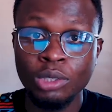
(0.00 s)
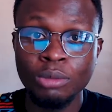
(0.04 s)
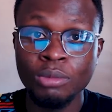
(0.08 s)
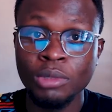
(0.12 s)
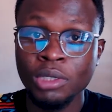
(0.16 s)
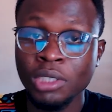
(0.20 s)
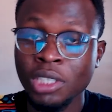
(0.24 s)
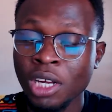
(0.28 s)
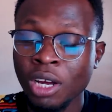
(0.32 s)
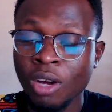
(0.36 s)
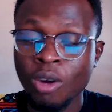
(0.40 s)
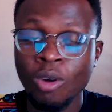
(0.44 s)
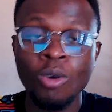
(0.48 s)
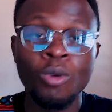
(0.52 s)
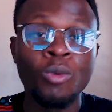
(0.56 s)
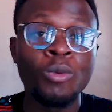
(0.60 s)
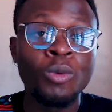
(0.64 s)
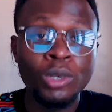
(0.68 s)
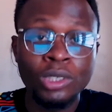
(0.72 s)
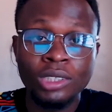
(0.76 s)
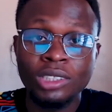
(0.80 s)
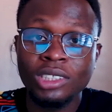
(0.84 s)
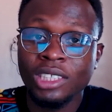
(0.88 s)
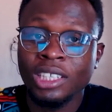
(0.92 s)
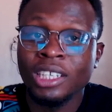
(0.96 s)
media or
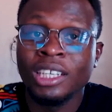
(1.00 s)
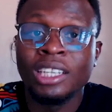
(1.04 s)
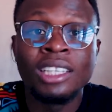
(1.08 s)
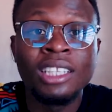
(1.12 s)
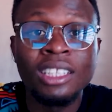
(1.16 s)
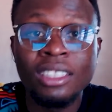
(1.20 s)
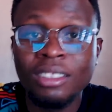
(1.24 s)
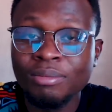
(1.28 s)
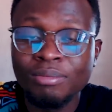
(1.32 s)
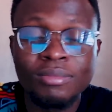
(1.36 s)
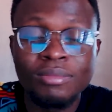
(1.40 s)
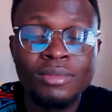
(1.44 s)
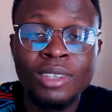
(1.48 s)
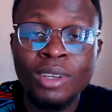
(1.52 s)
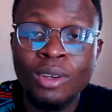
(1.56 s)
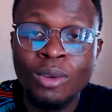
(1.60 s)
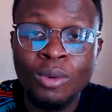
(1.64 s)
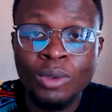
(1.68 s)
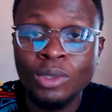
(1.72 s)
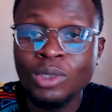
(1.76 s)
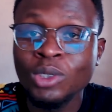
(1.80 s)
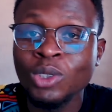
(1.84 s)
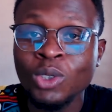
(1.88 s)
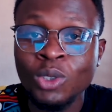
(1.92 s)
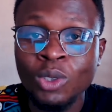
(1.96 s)

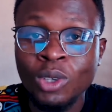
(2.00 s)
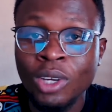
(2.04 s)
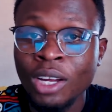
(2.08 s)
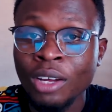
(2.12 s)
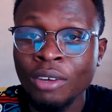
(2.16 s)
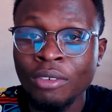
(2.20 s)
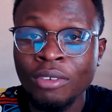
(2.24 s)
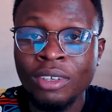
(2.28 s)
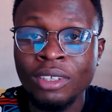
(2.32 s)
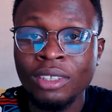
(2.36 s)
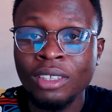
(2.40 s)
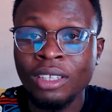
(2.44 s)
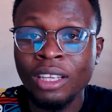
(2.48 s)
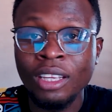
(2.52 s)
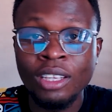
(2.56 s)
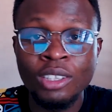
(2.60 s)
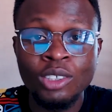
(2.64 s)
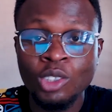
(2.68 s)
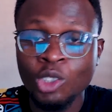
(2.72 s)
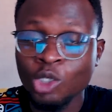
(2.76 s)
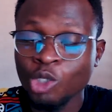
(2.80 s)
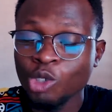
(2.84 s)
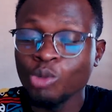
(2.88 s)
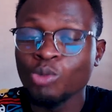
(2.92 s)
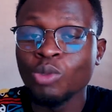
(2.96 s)
whatsoever thing
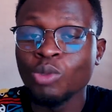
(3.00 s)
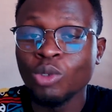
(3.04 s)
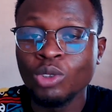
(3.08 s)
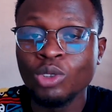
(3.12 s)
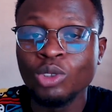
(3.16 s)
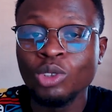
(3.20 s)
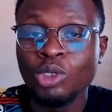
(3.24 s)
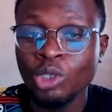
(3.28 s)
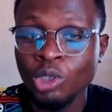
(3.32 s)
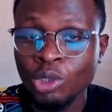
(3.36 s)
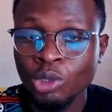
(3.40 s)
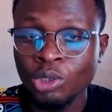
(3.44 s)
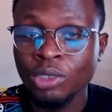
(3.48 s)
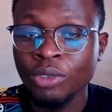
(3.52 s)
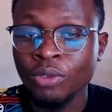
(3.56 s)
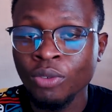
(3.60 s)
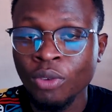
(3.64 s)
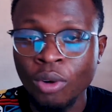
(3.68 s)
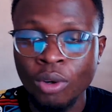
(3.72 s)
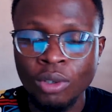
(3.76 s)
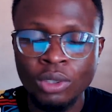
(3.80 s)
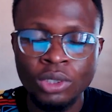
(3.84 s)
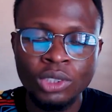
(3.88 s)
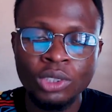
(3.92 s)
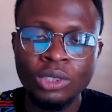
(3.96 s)
you want to use it for.
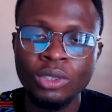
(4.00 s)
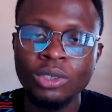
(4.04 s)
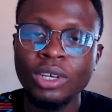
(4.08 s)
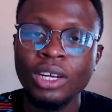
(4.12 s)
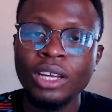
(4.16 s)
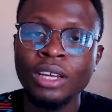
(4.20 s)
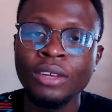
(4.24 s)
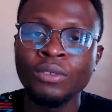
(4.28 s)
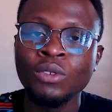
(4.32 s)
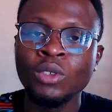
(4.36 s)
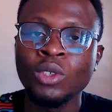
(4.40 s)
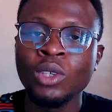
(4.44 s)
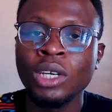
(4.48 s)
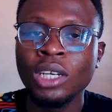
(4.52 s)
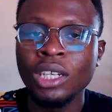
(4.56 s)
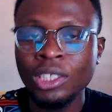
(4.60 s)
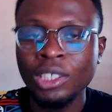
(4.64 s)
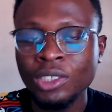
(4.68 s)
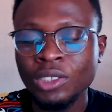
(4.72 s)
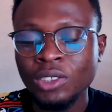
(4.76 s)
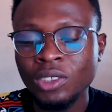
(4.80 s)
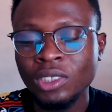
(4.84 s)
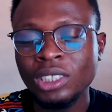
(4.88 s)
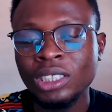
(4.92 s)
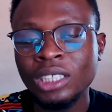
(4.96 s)
So if you're
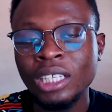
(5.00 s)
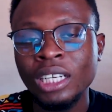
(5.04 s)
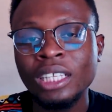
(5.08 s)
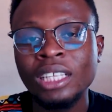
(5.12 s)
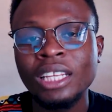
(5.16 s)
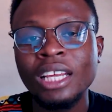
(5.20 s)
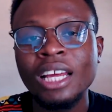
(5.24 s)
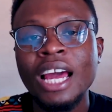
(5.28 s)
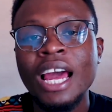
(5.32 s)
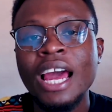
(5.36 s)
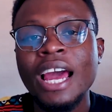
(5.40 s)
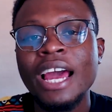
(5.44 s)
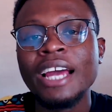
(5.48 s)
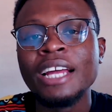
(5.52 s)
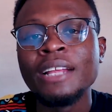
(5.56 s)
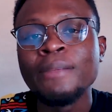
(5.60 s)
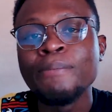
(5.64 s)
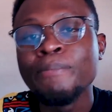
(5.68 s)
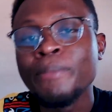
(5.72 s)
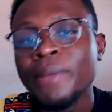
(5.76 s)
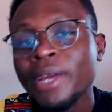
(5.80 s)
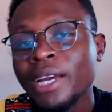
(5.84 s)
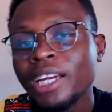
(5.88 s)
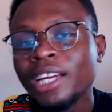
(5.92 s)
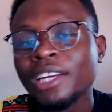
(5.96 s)
interested in
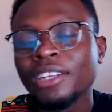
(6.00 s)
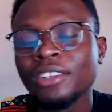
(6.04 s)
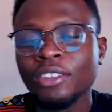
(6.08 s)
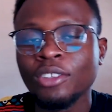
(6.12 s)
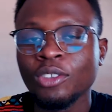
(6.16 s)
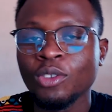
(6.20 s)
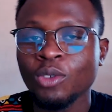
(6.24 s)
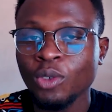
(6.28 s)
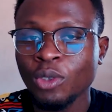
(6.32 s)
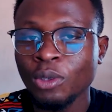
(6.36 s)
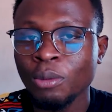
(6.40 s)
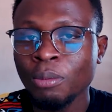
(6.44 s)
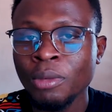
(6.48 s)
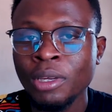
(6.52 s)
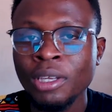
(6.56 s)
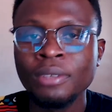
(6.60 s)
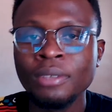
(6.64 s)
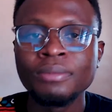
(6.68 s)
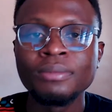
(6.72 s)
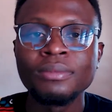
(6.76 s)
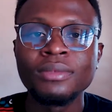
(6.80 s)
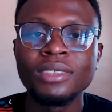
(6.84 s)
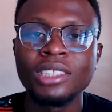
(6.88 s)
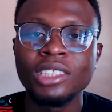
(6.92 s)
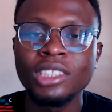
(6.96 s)
making this with me,
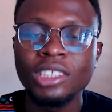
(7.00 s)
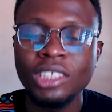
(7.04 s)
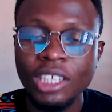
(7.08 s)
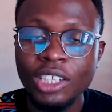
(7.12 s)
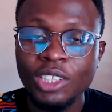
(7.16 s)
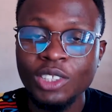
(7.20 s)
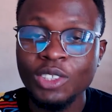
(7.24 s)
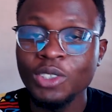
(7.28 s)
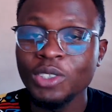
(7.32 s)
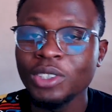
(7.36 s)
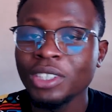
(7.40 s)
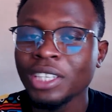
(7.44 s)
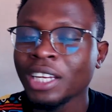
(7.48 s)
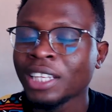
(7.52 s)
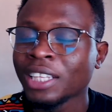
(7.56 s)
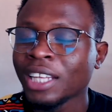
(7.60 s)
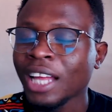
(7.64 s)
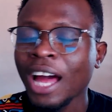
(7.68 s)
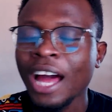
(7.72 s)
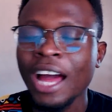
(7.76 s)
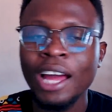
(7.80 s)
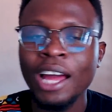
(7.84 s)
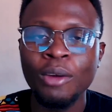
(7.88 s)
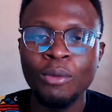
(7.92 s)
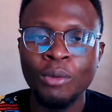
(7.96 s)
stay tuned and
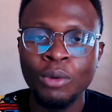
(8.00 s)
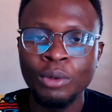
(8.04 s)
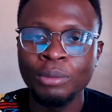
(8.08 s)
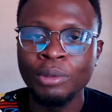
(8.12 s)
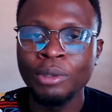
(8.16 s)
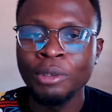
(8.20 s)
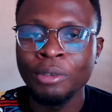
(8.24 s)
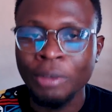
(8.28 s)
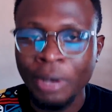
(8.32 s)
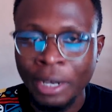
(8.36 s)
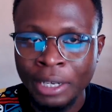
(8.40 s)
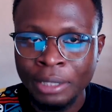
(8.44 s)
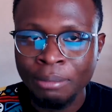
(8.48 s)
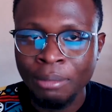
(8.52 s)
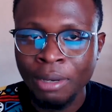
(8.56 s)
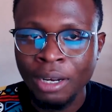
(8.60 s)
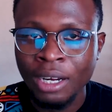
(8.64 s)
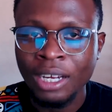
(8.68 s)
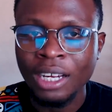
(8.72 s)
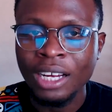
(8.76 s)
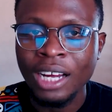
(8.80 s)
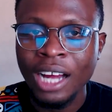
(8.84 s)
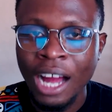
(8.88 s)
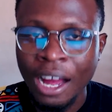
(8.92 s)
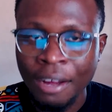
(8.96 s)
I will be right
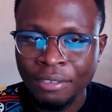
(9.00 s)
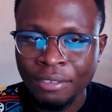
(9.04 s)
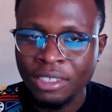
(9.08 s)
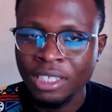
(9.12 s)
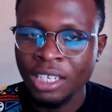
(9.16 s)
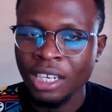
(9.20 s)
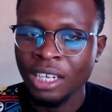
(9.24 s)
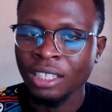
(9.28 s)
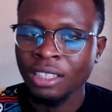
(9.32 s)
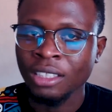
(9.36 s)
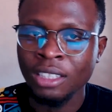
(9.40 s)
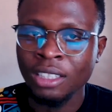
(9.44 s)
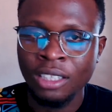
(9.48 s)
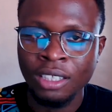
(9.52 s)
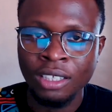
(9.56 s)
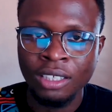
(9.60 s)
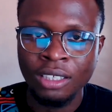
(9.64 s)
back after the